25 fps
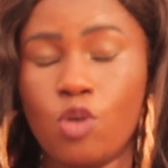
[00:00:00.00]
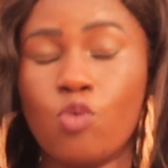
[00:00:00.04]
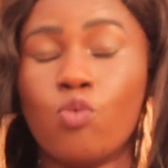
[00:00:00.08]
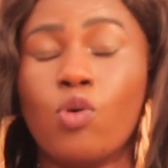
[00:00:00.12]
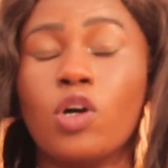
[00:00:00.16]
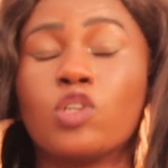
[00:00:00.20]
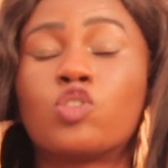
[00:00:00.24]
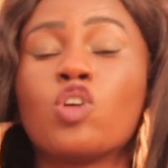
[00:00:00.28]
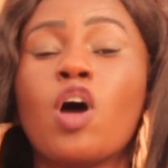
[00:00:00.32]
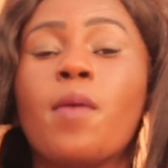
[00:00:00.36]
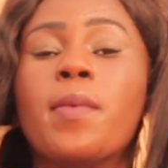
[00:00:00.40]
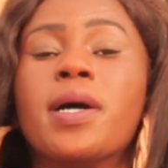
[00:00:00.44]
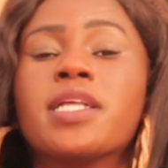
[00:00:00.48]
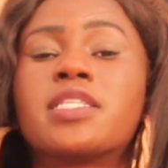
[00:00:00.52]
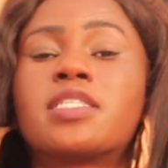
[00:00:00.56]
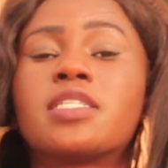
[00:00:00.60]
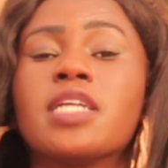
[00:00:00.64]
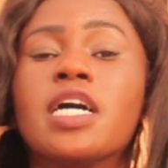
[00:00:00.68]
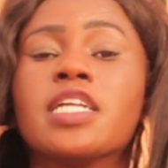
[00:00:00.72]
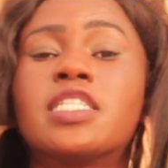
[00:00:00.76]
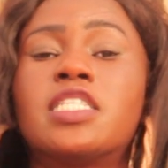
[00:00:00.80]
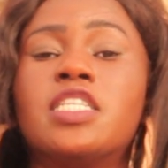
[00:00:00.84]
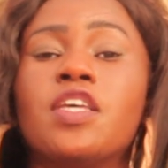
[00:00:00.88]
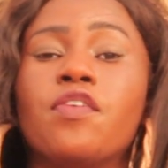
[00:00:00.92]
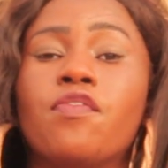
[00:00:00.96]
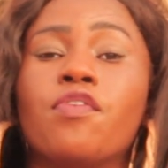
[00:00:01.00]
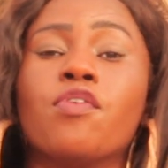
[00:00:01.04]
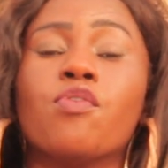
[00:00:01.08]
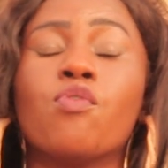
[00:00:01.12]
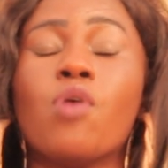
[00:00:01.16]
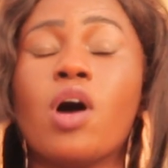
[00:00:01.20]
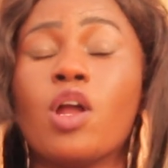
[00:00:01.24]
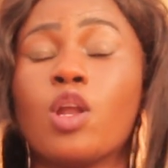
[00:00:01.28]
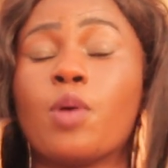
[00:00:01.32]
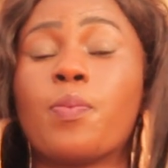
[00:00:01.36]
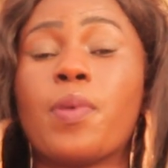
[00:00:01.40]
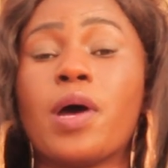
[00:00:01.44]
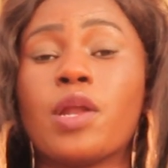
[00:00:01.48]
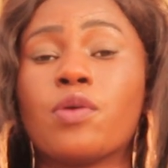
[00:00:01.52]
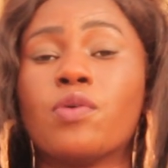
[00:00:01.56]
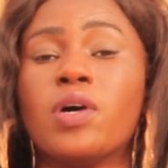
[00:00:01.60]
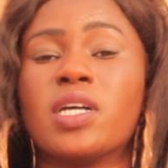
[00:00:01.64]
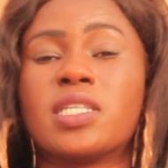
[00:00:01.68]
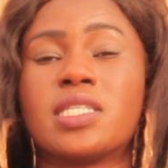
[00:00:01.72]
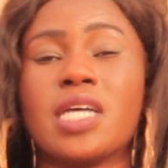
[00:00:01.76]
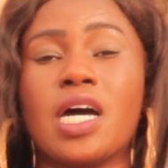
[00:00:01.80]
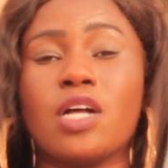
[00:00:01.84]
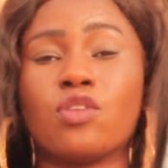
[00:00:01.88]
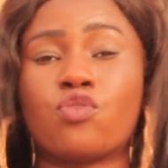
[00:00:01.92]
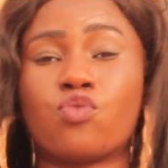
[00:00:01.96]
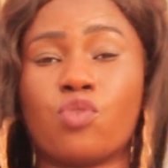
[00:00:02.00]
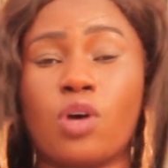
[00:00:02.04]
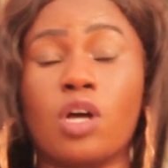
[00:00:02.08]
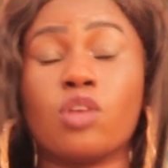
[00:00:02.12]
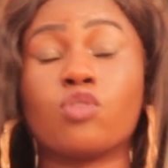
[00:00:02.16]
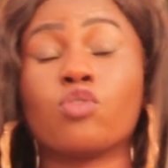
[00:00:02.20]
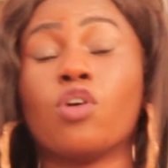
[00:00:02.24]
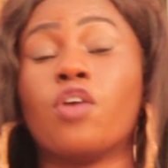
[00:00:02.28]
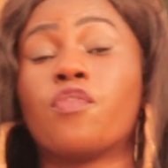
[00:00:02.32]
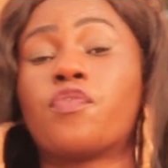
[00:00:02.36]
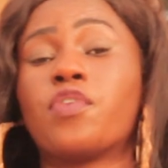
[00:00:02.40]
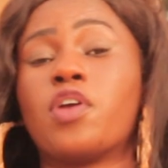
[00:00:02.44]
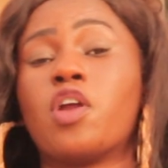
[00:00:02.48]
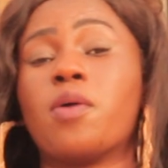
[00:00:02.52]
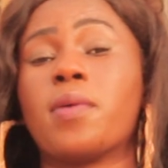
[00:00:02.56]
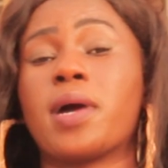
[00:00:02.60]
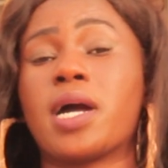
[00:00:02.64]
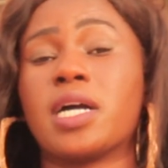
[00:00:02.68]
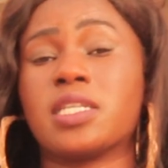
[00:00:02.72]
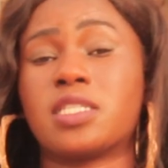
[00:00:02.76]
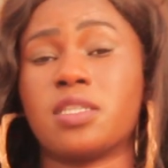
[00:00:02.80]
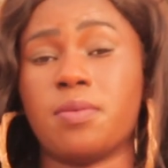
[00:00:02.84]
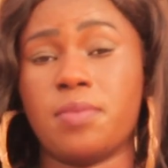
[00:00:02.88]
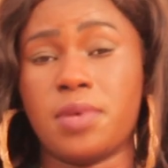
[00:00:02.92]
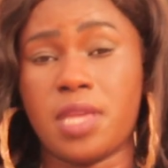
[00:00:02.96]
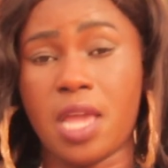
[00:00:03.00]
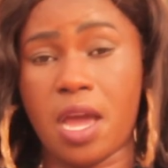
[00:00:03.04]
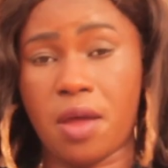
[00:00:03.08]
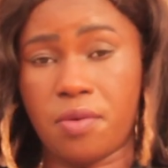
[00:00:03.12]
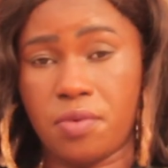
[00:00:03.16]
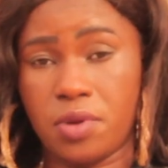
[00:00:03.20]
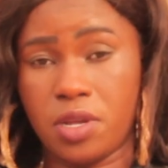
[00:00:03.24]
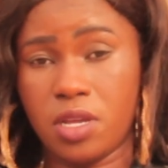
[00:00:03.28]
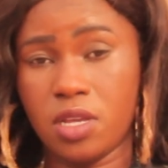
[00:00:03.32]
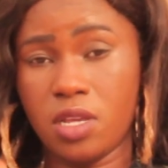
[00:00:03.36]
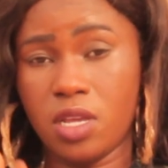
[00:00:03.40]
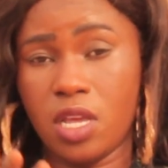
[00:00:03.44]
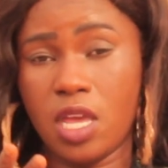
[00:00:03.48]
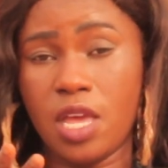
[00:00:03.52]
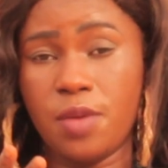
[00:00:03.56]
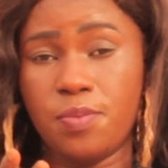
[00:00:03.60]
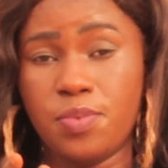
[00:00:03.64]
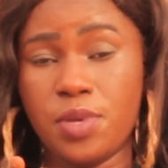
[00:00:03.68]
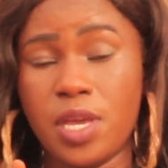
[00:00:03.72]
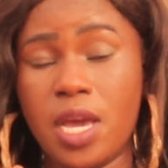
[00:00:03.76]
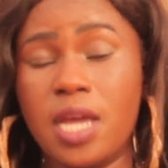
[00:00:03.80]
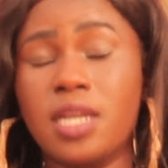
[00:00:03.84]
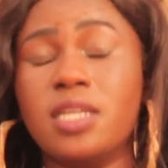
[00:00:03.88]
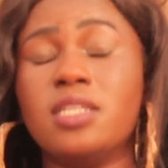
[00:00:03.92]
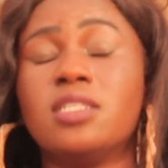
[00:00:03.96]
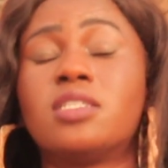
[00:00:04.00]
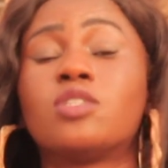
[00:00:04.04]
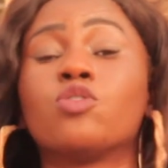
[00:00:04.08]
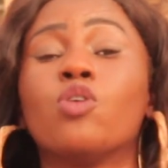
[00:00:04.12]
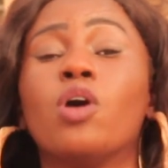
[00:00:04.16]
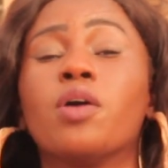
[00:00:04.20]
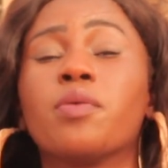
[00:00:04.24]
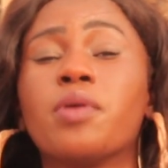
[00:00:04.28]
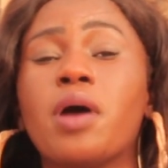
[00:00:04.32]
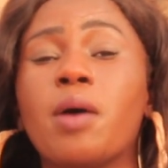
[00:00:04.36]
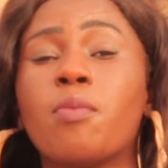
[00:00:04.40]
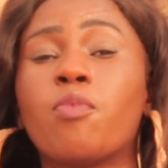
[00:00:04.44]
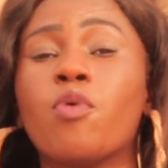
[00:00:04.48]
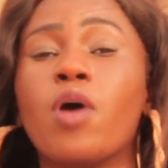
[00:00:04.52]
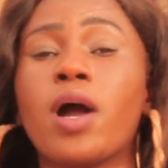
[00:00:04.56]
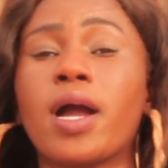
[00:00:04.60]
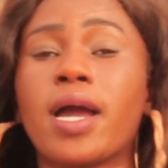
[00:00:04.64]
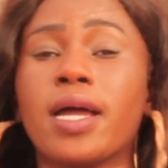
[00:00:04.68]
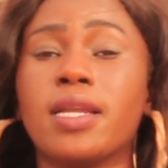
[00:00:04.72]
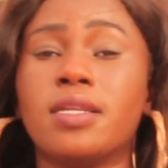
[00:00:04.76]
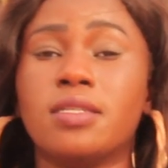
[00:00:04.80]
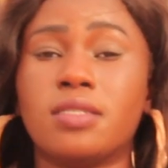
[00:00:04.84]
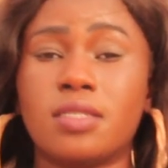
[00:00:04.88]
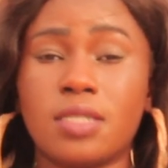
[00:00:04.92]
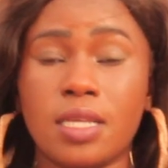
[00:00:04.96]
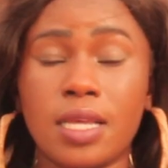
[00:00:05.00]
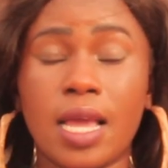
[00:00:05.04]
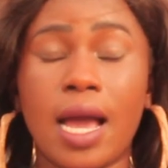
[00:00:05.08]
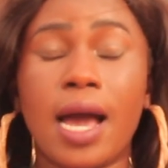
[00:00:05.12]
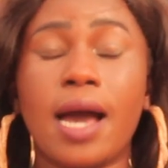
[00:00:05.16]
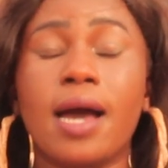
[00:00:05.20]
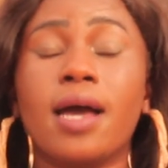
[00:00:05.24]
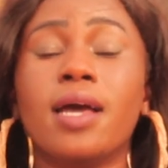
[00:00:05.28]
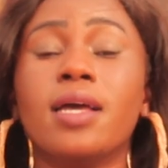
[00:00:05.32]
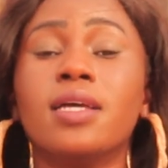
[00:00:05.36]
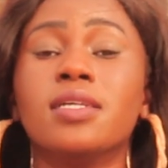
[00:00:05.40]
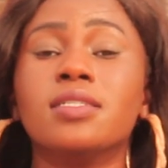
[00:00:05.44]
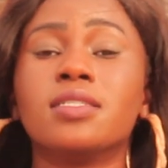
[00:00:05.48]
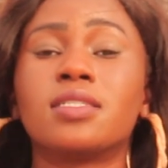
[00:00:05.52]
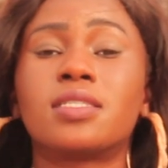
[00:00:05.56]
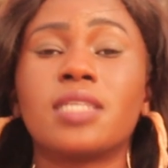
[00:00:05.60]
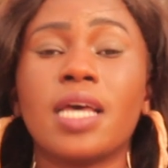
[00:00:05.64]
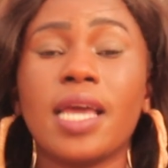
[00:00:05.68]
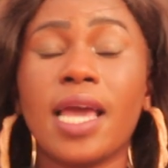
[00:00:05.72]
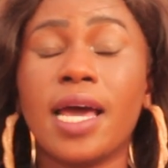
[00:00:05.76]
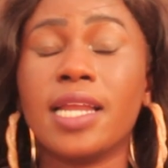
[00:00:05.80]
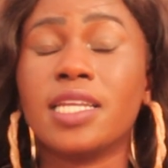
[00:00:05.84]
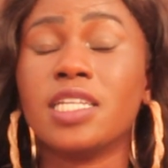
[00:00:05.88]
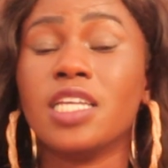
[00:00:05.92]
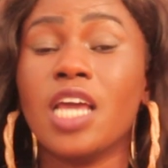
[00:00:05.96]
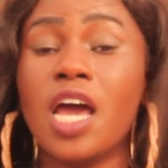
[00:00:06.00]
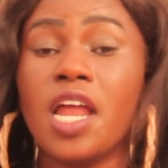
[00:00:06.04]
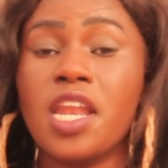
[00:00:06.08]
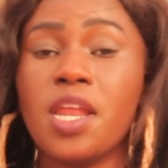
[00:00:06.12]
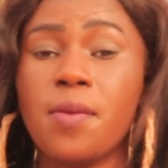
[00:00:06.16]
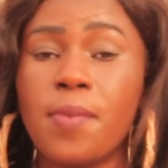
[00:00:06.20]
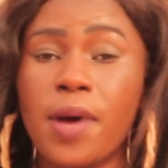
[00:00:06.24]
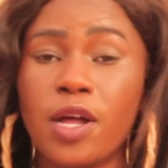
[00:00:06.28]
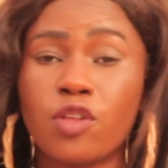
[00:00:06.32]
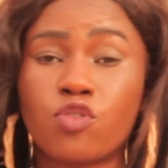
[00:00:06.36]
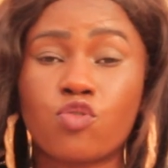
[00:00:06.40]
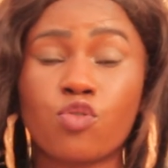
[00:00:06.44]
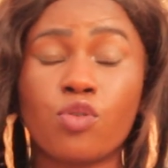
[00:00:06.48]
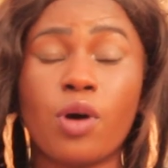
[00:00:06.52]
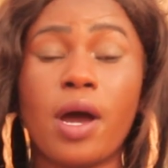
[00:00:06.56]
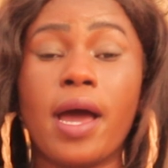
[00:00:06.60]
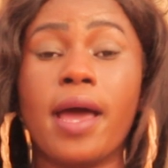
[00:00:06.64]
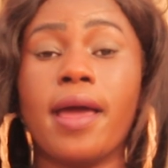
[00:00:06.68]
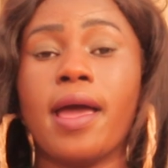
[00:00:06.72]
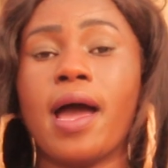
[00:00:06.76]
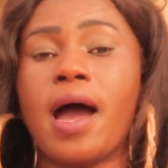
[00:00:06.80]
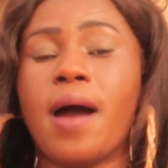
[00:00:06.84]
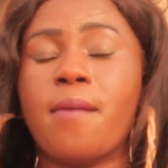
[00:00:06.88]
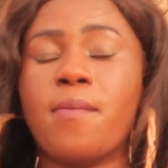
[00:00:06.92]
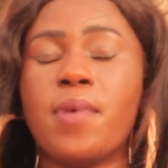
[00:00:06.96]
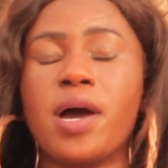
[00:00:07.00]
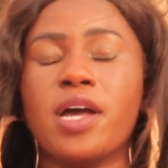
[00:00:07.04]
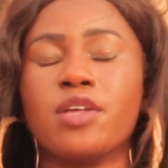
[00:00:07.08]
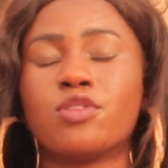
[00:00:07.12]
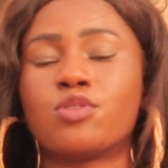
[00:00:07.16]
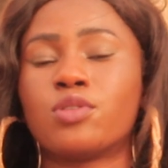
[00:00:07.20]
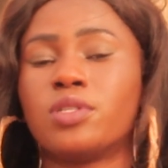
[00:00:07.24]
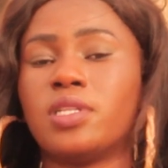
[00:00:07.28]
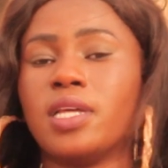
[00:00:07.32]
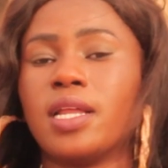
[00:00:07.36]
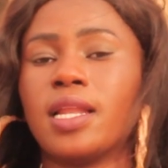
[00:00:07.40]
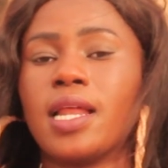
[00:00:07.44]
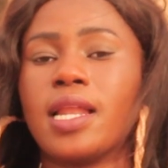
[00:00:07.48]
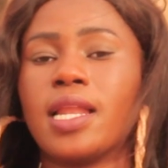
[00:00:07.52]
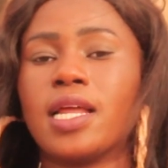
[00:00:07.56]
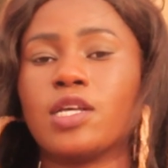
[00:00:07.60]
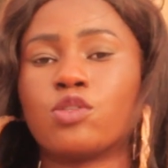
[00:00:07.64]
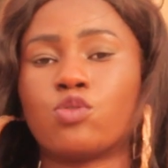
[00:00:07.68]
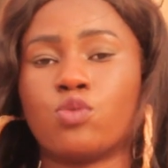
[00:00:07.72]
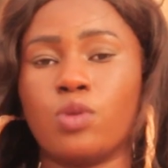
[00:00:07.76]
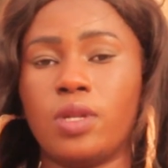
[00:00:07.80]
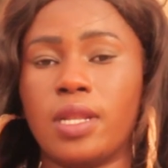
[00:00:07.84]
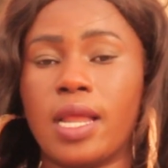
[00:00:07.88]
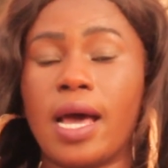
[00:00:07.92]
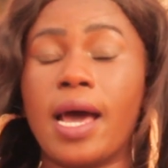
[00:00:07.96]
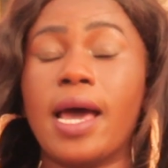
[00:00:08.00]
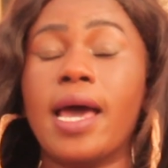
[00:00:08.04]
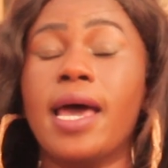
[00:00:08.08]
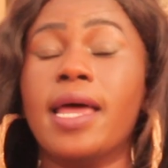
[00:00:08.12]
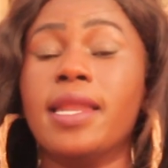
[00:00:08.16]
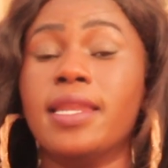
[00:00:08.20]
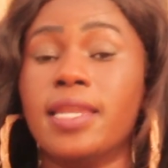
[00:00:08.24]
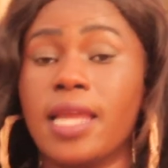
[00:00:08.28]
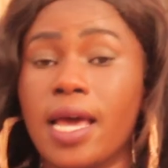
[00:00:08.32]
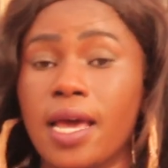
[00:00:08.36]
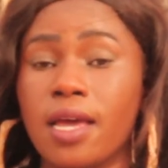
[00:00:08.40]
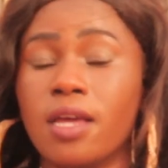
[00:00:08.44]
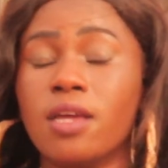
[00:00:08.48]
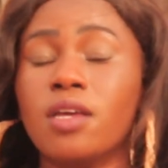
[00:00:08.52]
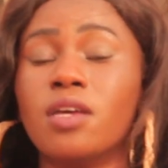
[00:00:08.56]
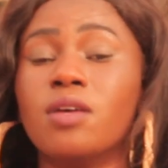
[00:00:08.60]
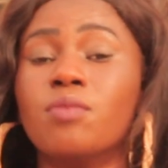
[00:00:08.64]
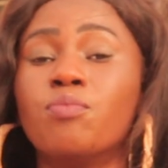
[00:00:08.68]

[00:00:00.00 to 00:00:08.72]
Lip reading: What's all better TV one upon us out to us, or forever customary, a bienni to one of work and see ya. Say a dear neighbor to I advise to the Lala Sula, and there.